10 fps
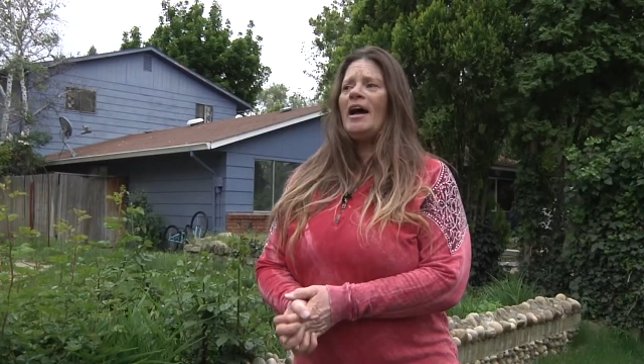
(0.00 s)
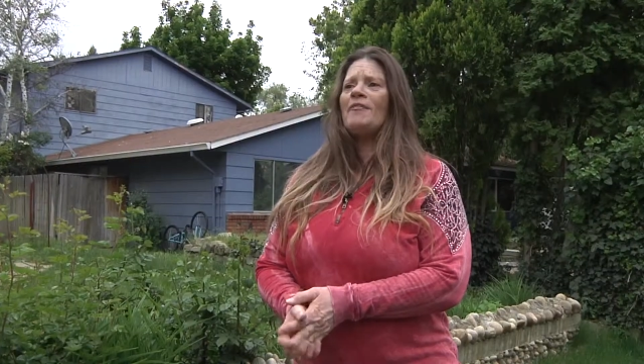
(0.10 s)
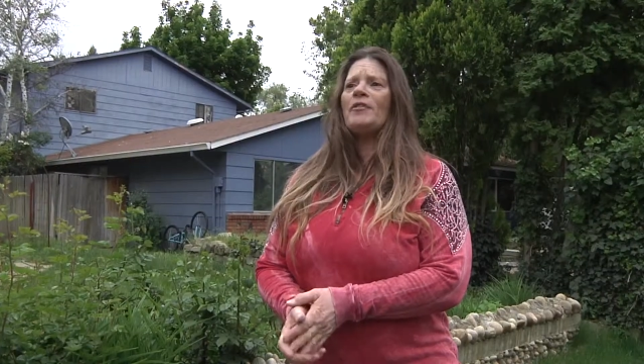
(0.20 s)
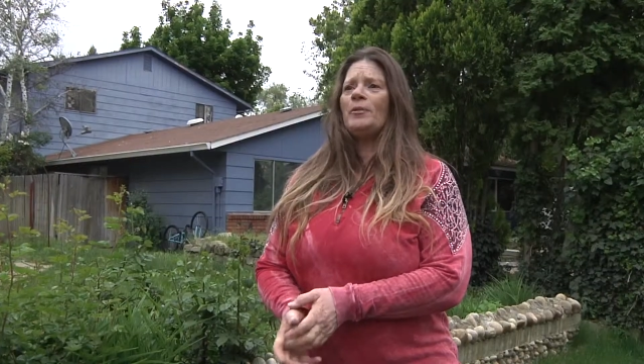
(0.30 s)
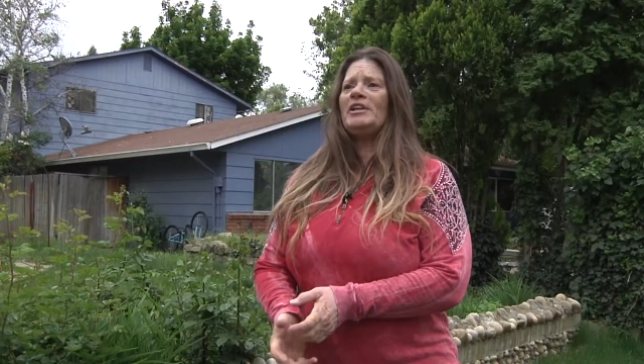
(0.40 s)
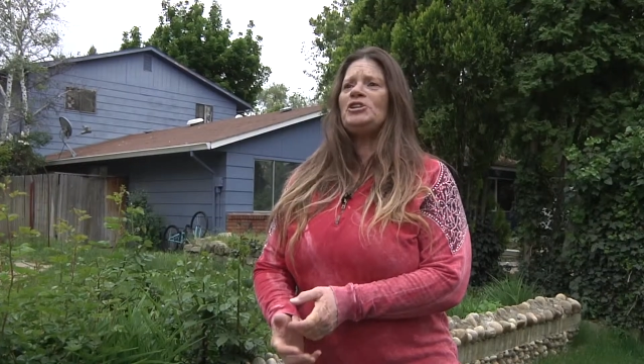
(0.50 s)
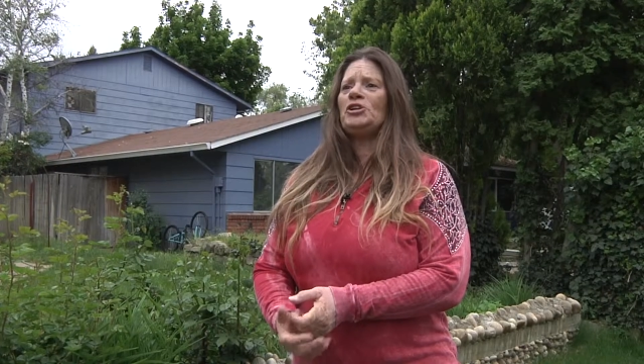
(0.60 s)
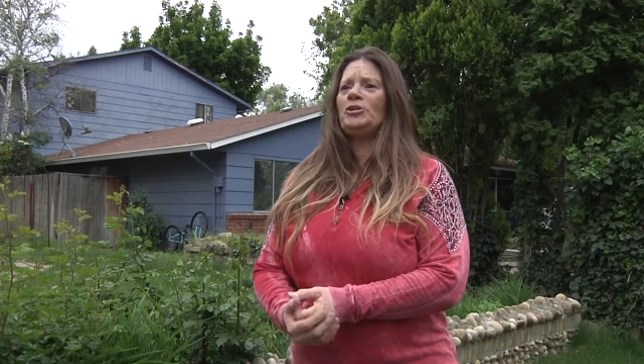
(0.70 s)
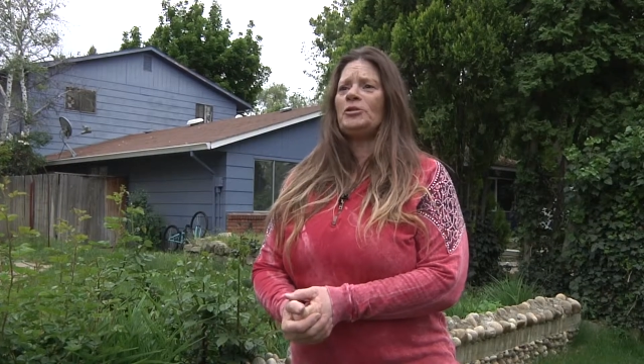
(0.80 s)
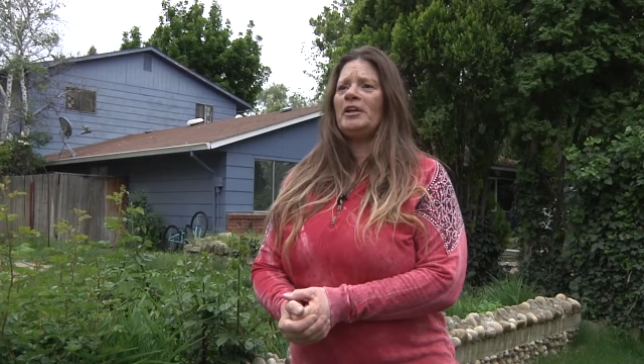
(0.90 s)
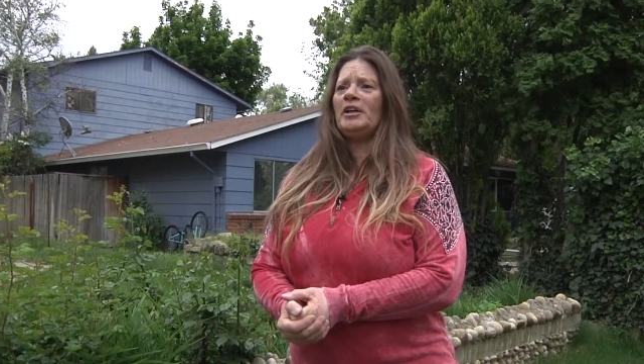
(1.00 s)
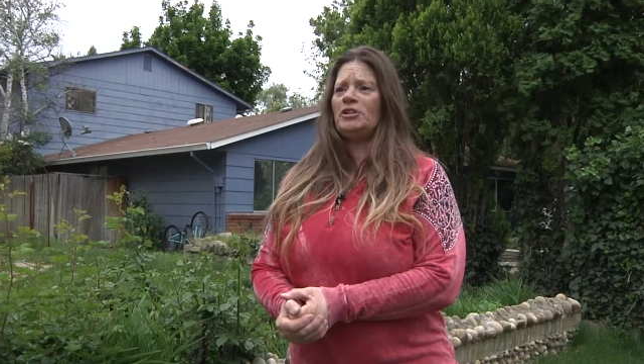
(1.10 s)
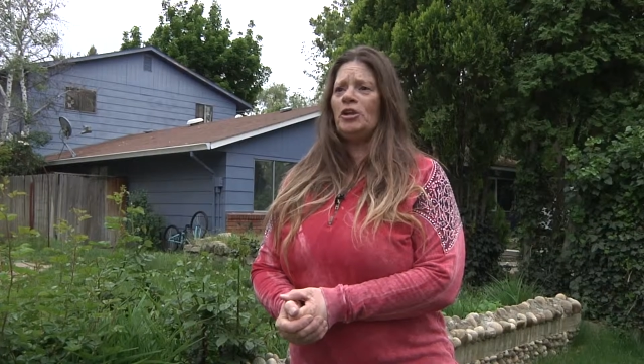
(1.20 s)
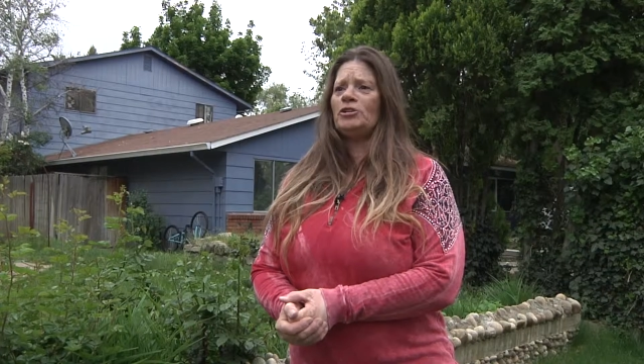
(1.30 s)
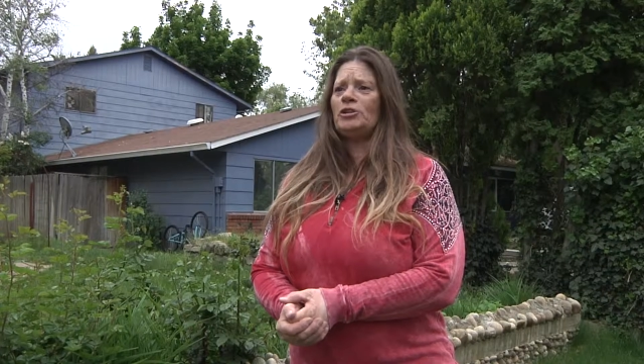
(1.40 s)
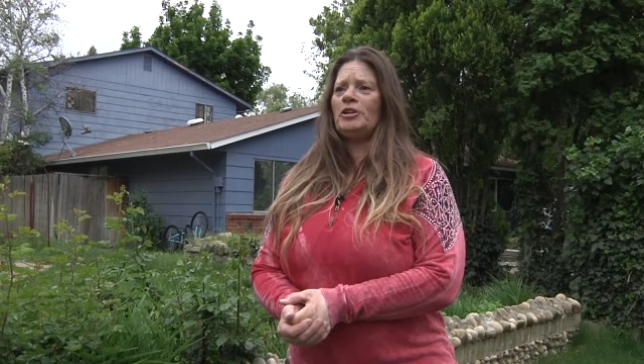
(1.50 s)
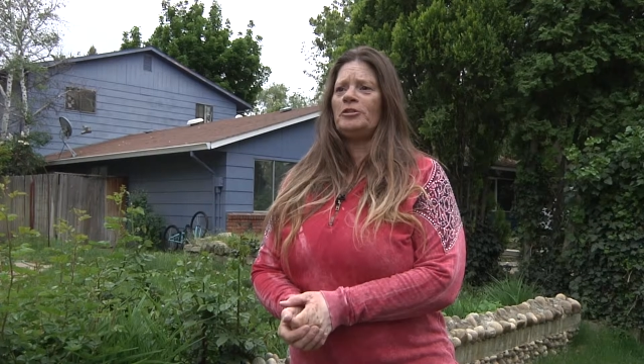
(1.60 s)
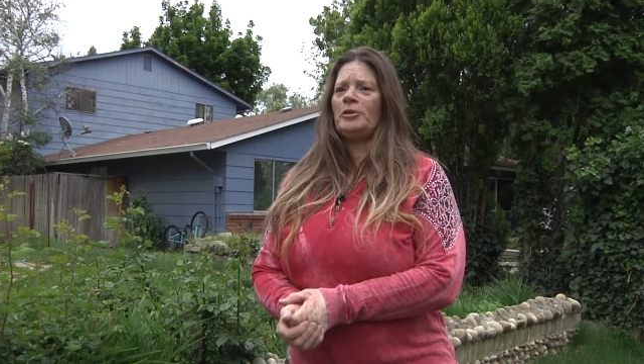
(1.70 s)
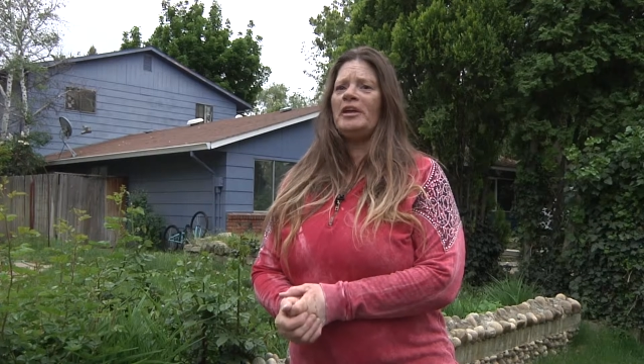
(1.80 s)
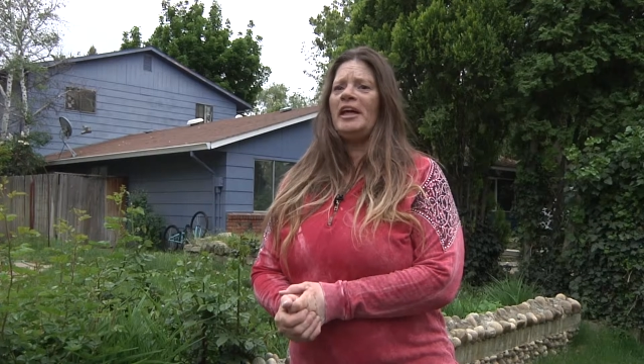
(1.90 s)
have three children, adult
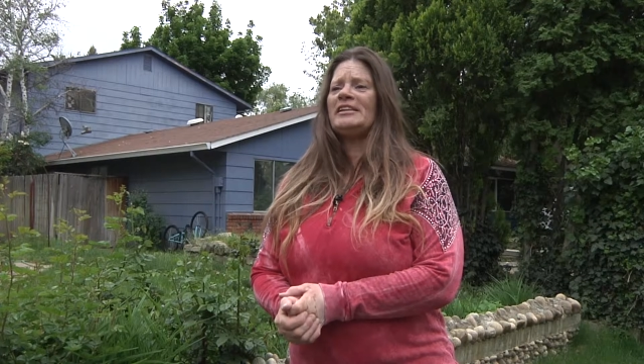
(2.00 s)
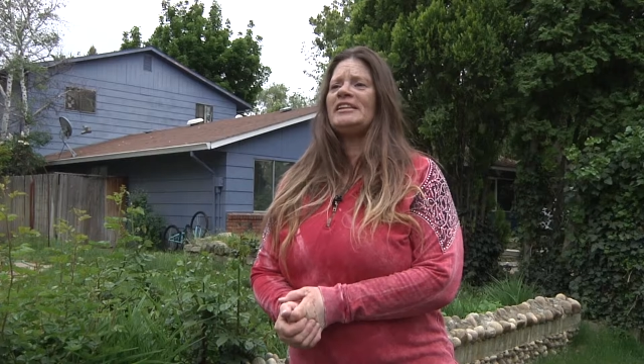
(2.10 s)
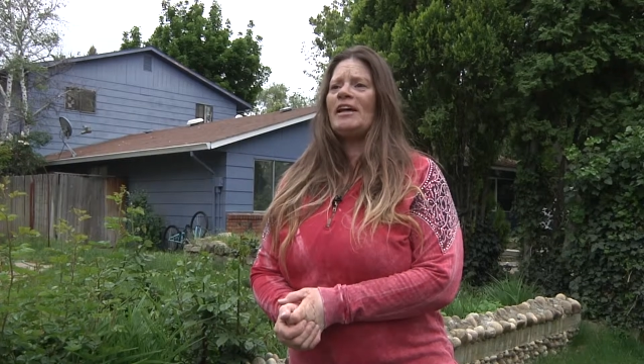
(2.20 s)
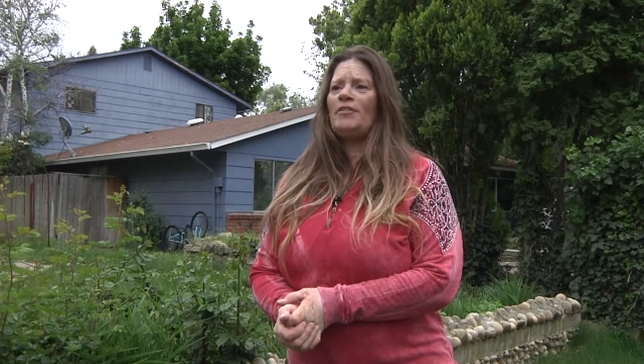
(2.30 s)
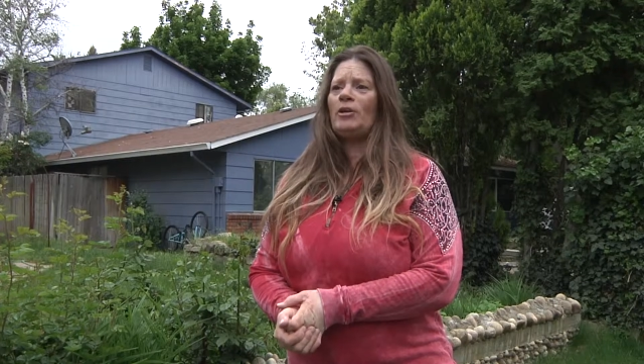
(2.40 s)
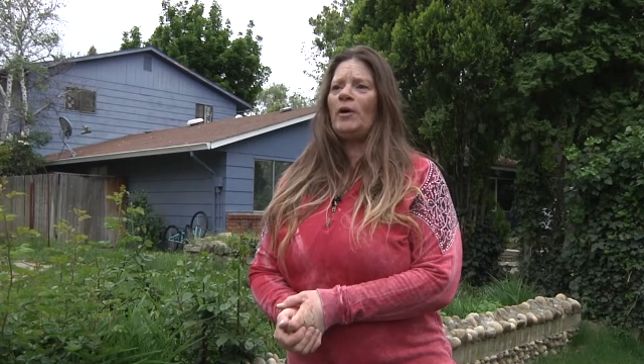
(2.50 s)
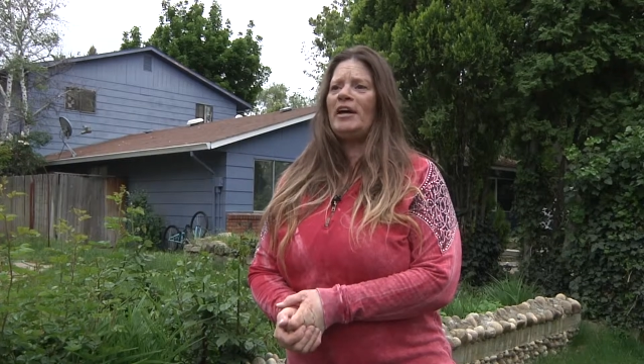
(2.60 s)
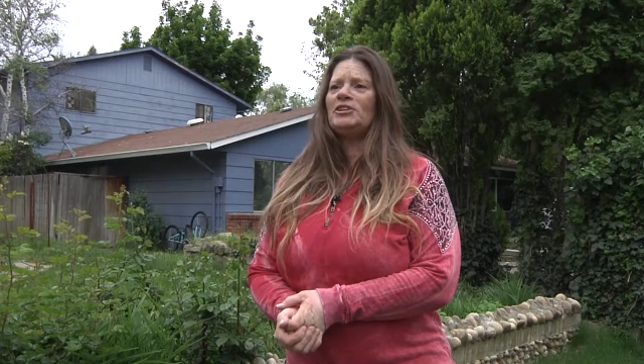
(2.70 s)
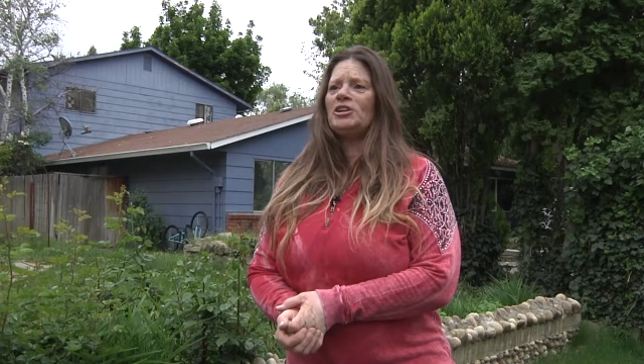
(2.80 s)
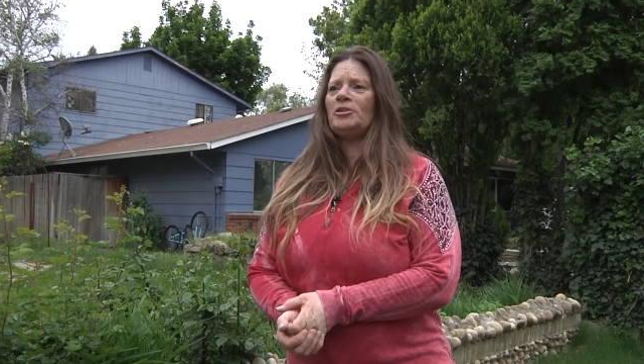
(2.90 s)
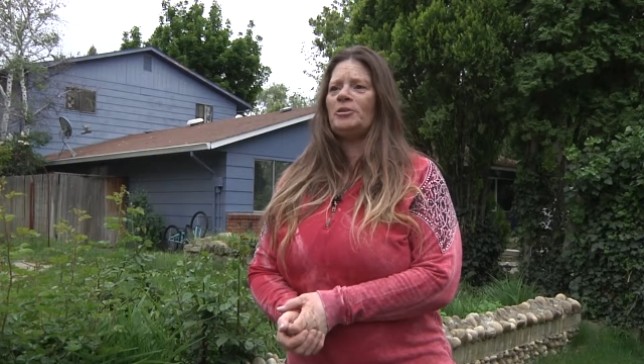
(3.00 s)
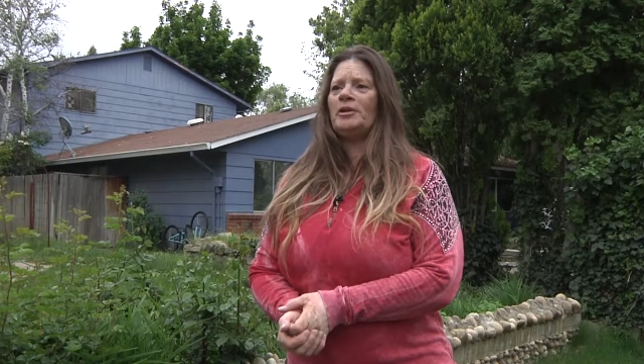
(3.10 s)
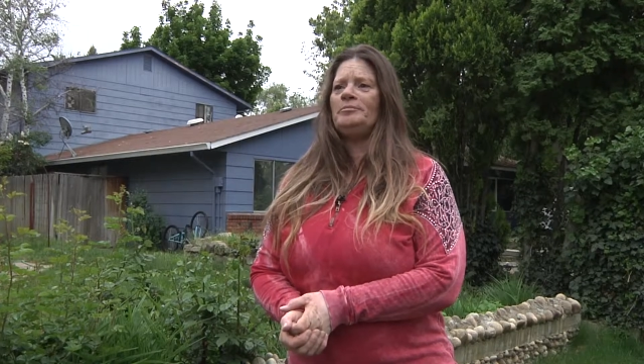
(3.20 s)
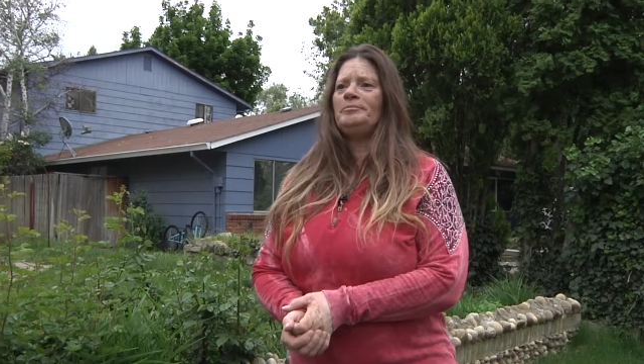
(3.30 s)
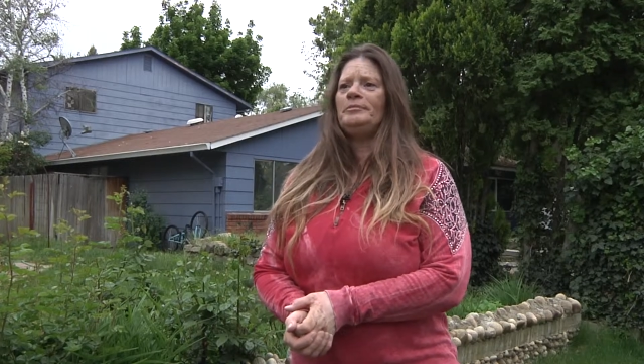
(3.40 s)
children, and seven grandchildren.